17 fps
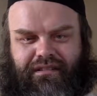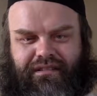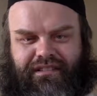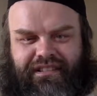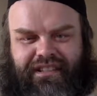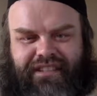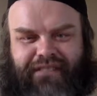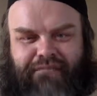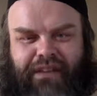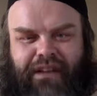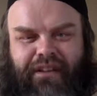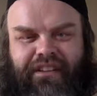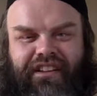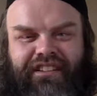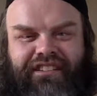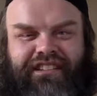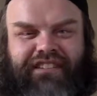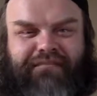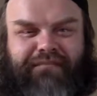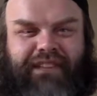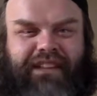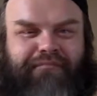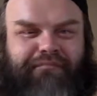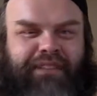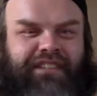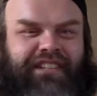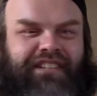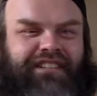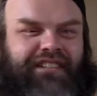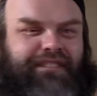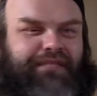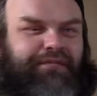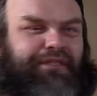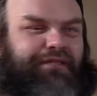Is that the bell that meant I
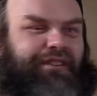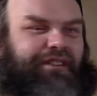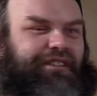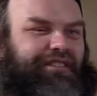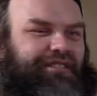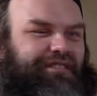said something right?